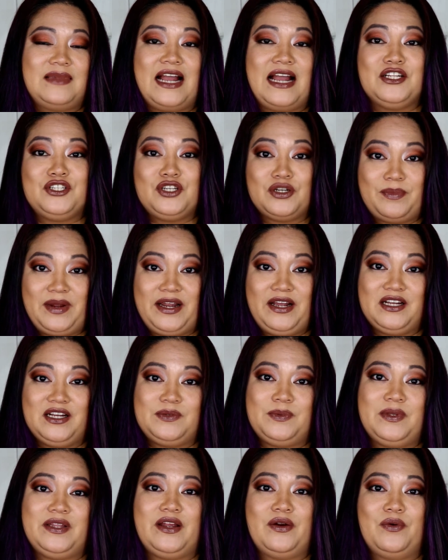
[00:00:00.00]
I took my
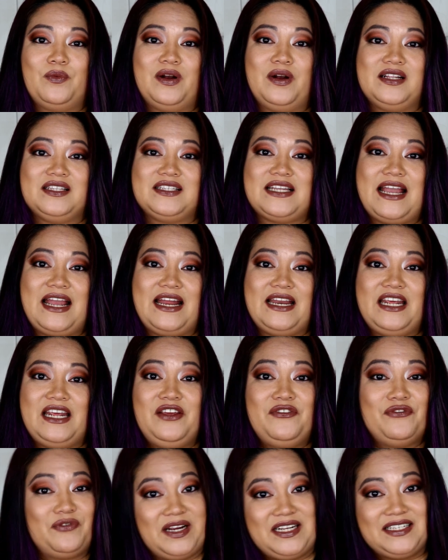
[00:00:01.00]
husband there once, and
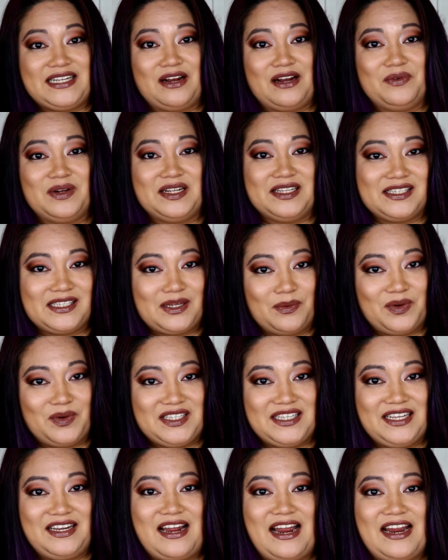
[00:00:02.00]
he freaked out when
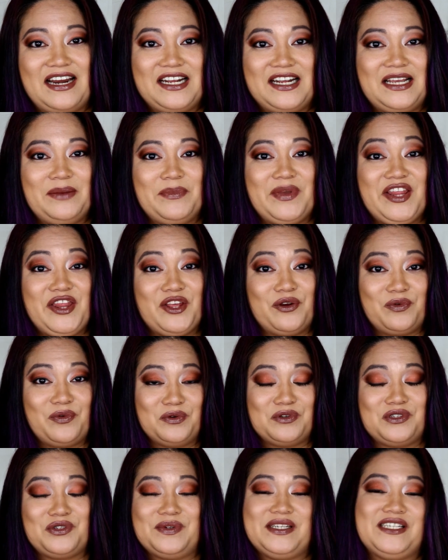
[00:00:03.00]
someone said hi to him in the
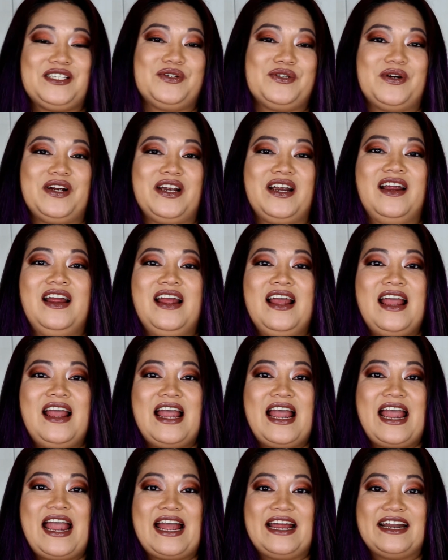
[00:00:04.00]
grocery store
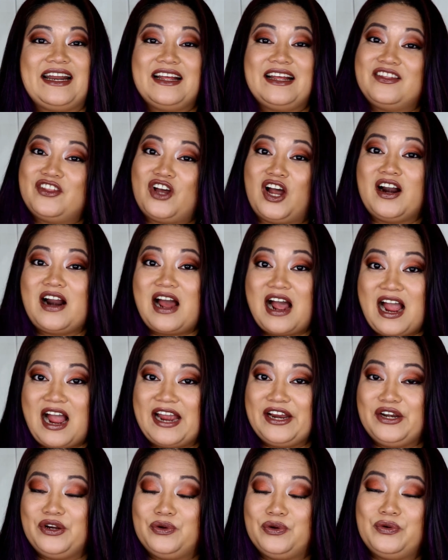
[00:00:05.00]
and thought
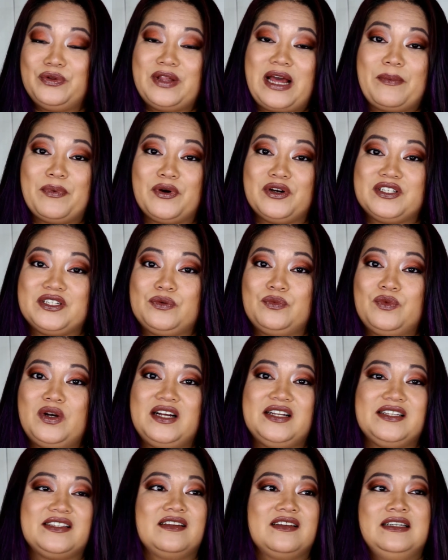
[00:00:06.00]
I knew who that person
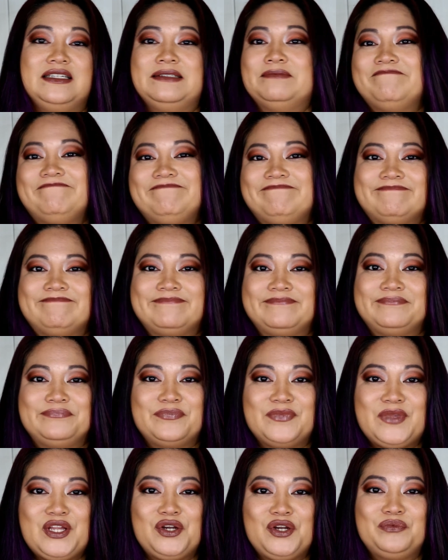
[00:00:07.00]
was.
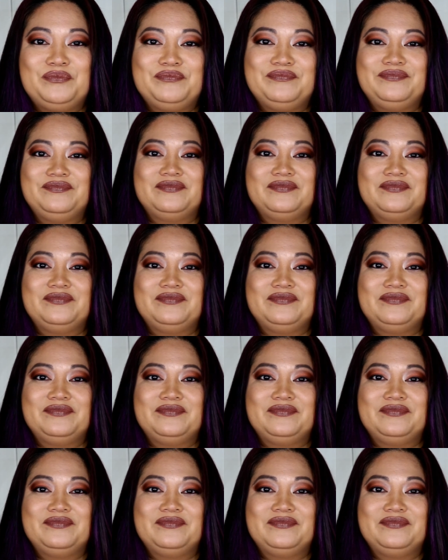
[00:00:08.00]
No,